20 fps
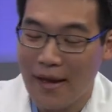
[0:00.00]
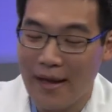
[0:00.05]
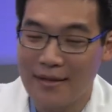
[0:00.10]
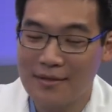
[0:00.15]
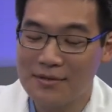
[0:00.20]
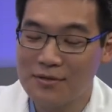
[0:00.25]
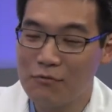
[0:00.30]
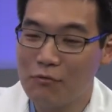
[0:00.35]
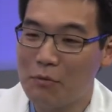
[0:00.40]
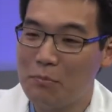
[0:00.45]
And
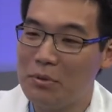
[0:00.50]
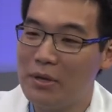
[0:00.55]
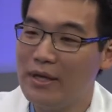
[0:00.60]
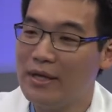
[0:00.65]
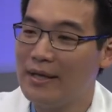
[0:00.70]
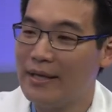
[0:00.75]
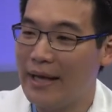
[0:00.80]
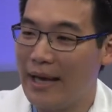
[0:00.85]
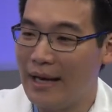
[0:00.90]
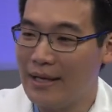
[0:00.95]
so we're playing
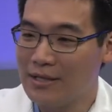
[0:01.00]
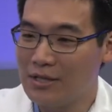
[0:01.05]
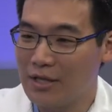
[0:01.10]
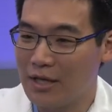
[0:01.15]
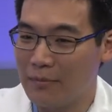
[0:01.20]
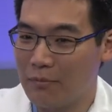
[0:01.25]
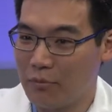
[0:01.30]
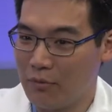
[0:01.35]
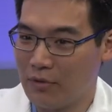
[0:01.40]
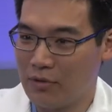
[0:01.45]
catch
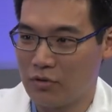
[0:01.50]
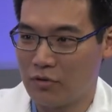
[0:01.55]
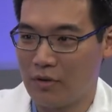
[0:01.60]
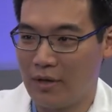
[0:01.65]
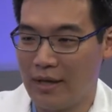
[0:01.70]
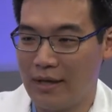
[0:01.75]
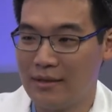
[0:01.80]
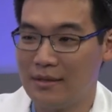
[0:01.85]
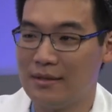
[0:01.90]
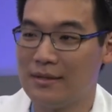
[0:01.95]
up with
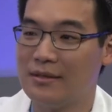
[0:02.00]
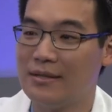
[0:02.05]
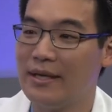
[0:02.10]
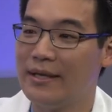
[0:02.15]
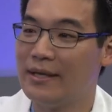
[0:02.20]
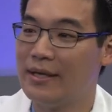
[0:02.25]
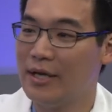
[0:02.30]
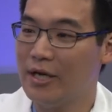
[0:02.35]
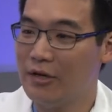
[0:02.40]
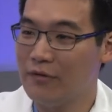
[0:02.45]
trying to take
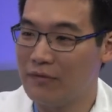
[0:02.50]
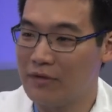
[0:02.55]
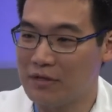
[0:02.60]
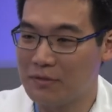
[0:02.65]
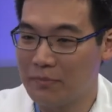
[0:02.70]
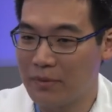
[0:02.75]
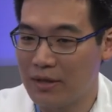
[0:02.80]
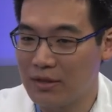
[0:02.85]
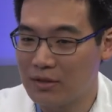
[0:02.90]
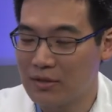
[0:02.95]
care of these
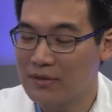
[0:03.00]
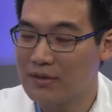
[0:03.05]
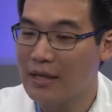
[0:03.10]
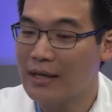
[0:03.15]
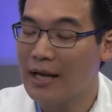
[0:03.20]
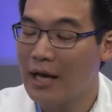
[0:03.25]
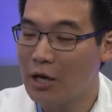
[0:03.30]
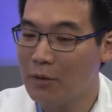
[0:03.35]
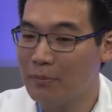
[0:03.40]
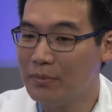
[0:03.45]
patients and
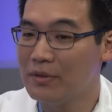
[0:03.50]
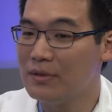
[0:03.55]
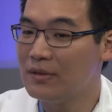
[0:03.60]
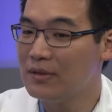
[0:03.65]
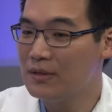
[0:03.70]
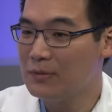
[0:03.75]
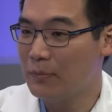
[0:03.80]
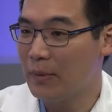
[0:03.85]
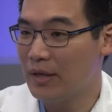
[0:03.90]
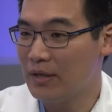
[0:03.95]
helping
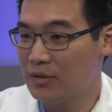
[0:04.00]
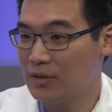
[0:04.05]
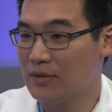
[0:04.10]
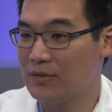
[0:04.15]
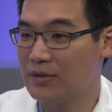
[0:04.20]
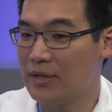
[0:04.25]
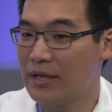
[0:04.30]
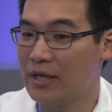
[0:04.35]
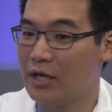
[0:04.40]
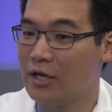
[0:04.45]
these patients
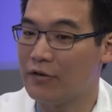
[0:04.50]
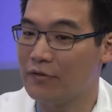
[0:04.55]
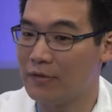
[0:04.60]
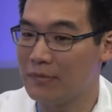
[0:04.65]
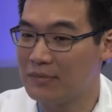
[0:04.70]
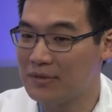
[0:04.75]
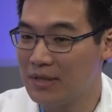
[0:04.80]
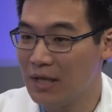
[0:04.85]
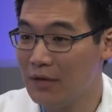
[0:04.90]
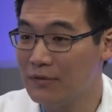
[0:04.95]
take care of
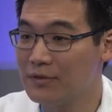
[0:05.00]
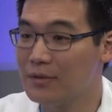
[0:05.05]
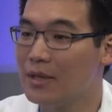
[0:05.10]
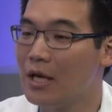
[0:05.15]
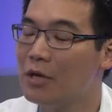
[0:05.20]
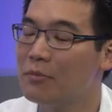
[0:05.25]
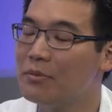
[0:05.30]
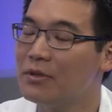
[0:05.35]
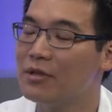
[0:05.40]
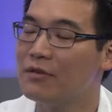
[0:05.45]
themselves and
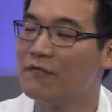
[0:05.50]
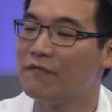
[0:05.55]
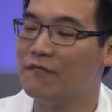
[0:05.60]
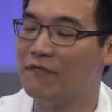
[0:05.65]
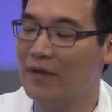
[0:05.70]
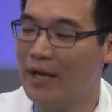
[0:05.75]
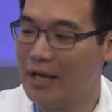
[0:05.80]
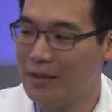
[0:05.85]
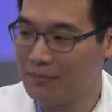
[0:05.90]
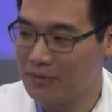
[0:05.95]
helping their
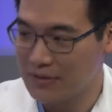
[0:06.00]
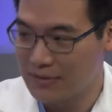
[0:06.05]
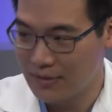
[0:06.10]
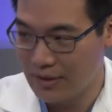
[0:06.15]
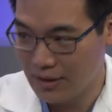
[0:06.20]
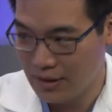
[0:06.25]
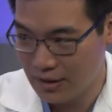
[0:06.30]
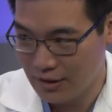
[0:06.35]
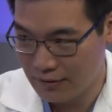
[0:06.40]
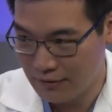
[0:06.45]
families
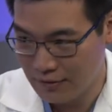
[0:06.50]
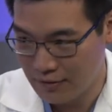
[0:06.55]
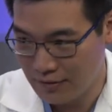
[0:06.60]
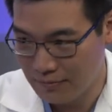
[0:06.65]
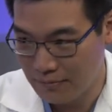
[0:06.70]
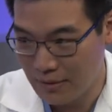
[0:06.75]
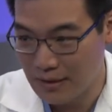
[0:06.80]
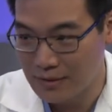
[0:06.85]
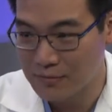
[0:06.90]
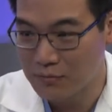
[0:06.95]
take care of
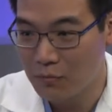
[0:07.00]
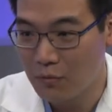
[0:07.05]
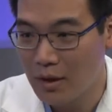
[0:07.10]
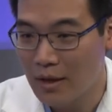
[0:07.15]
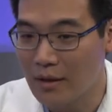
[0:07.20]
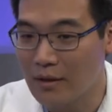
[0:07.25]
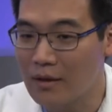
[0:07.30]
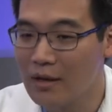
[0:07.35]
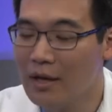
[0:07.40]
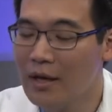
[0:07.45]
them as
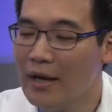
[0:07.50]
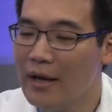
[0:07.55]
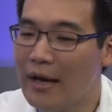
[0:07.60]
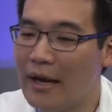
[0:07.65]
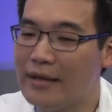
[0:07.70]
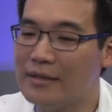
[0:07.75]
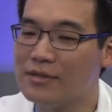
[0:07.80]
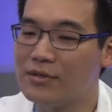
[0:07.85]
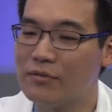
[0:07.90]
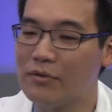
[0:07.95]
well.
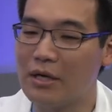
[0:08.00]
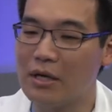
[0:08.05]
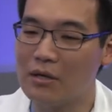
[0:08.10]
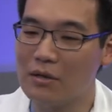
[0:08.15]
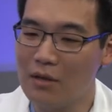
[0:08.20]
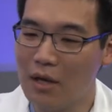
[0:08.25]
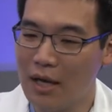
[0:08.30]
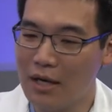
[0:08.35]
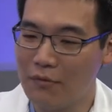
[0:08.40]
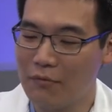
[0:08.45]
And so in a
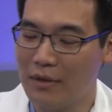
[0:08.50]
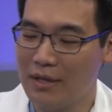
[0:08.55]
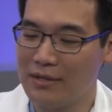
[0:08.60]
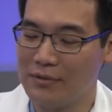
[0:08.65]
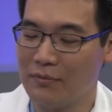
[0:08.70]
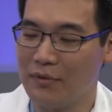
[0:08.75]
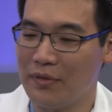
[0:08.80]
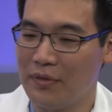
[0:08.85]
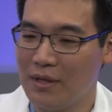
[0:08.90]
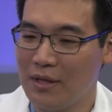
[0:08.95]
lot of ways,
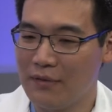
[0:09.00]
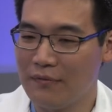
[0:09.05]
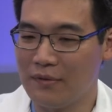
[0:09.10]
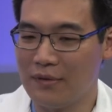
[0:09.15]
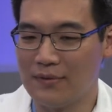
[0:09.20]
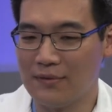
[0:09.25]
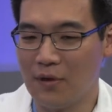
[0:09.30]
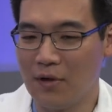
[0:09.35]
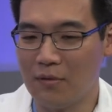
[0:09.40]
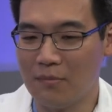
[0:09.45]
we think of
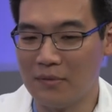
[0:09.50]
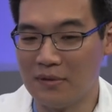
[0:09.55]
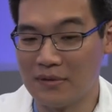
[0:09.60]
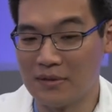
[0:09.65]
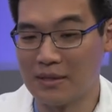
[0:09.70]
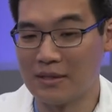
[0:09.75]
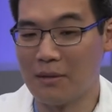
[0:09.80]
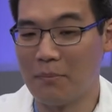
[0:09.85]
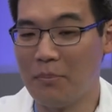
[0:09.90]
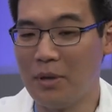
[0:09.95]
this almost
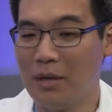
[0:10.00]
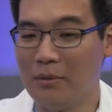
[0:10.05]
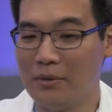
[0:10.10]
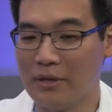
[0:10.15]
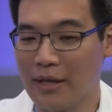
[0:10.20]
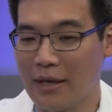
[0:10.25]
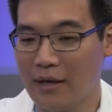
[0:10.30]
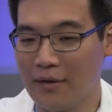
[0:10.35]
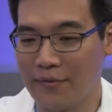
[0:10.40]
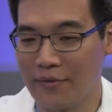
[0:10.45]
as a
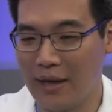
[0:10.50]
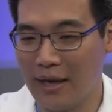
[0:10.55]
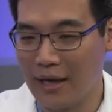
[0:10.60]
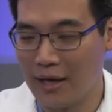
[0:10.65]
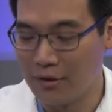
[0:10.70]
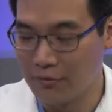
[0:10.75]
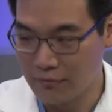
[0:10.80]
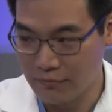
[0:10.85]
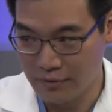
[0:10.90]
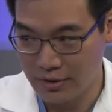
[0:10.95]
public health
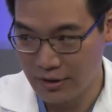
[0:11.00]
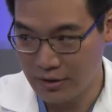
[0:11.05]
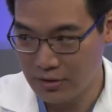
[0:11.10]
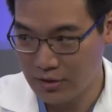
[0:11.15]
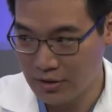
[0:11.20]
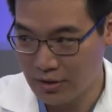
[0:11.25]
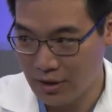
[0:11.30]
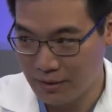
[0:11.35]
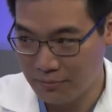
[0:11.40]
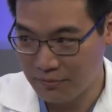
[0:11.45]
outreach
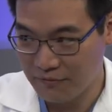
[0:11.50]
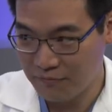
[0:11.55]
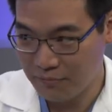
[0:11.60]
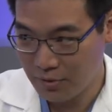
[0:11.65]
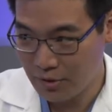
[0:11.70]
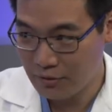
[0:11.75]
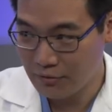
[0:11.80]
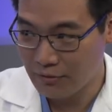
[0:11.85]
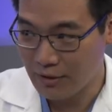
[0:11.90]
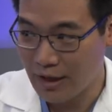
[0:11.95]
type of
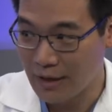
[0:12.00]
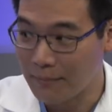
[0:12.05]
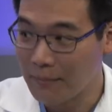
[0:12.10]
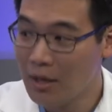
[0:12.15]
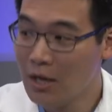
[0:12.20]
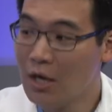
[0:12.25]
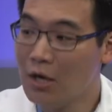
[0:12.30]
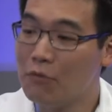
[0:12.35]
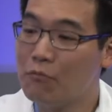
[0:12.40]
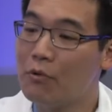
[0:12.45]
program
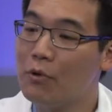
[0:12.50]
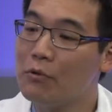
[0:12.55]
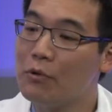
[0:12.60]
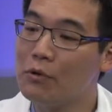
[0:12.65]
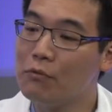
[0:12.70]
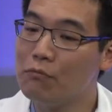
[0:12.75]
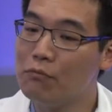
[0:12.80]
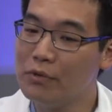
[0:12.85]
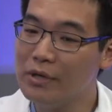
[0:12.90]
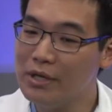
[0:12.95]
where we
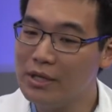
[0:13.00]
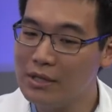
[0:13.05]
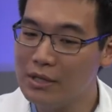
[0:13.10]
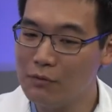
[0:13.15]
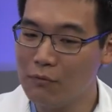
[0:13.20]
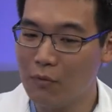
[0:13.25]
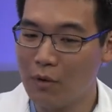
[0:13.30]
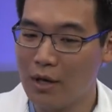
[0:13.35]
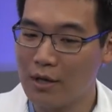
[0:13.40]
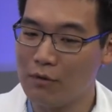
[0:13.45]
really
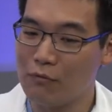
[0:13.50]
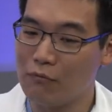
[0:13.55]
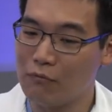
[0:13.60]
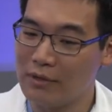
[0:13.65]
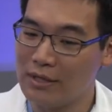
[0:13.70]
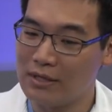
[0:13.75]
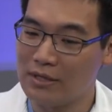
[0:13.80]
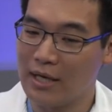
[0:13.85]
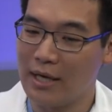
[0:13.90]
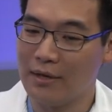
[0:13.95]
want to
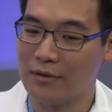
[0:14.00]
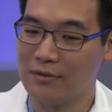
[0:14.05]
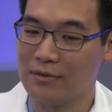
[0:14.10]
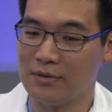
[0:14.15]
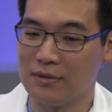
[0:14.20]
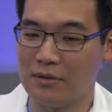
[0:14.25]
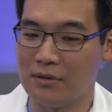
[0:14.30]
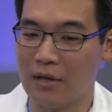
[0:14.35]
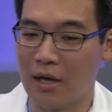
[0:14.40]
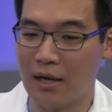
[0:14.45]
reach out
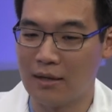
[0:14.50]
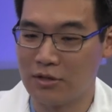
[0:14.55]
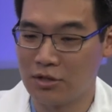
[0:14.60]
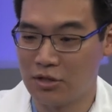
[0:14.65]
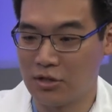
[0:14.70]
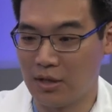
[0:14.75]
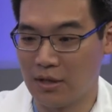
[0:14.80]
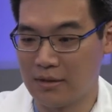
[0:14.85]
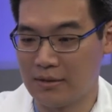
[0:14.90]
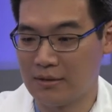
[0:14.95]
to not
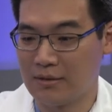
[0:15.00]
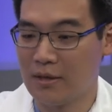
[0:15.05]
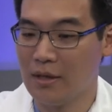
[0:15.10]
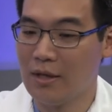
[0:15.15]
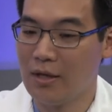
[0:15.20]
just